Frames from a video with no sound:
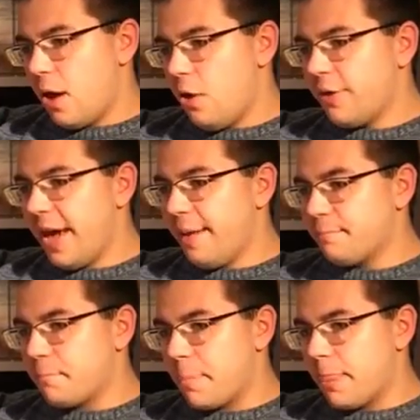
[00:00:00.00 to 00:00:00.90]
Okay,
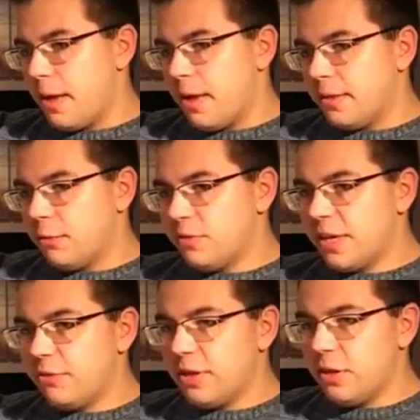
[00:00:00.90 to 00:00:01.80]
that was
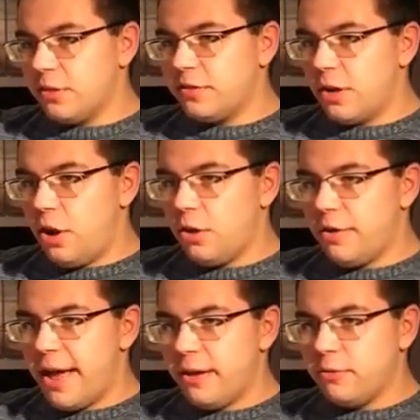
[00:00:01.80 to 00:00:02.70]
Adrian Lux, all
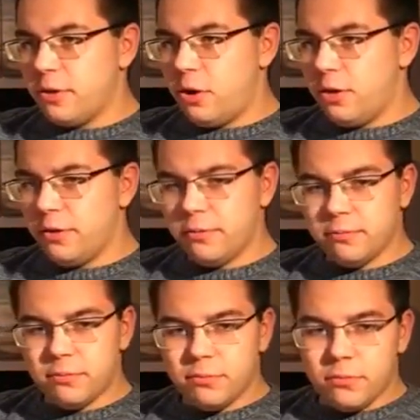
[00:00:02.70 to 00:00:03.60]
around.
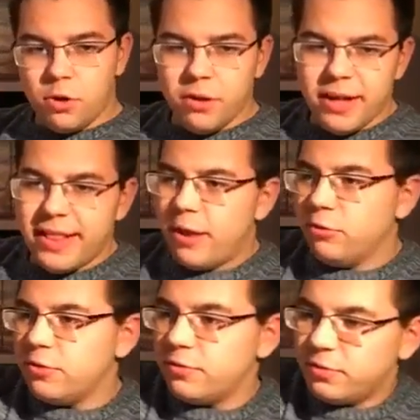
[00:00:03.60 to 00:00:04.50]

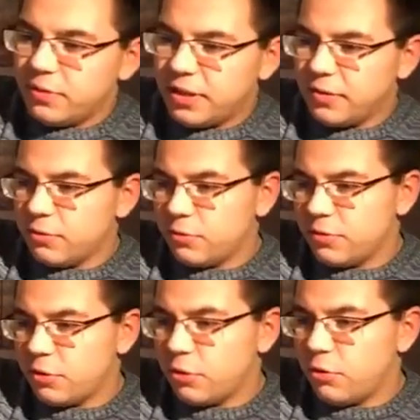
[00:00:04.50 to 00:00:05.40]
Okay, so
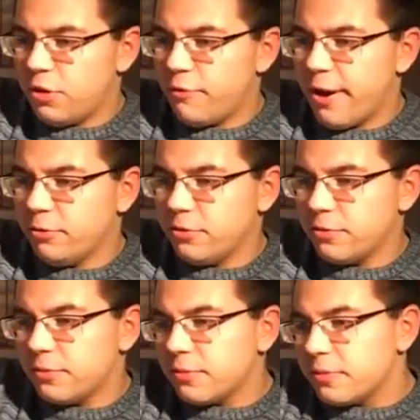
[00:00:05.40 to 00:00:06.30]
it's called all around.
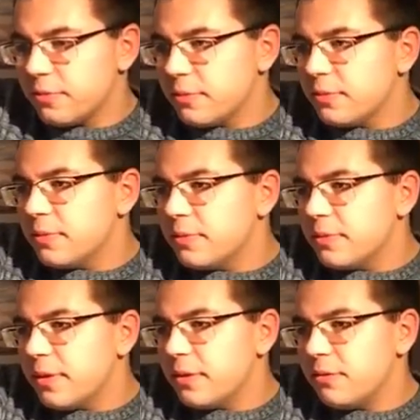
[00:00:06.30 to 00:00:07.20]

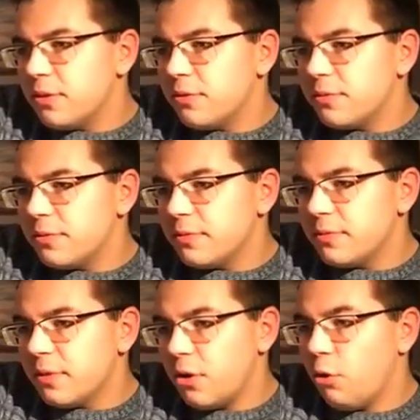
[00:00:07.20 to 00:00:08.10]
No,
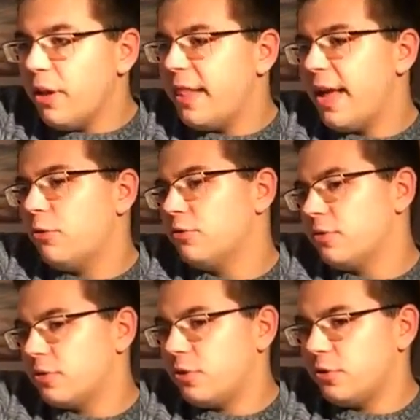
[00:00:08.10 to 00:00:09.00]
all allowed.
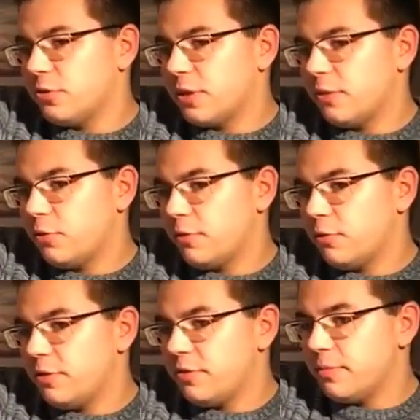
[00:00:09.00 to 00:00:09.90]
It's called. Okay, for
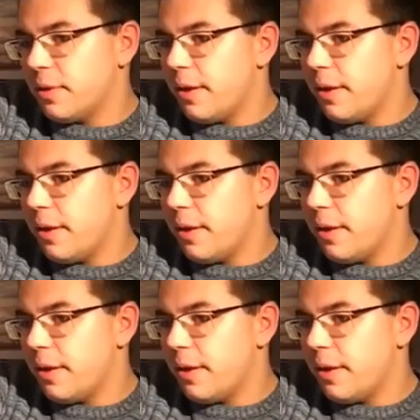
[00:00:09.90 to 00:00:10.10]
whatever reason.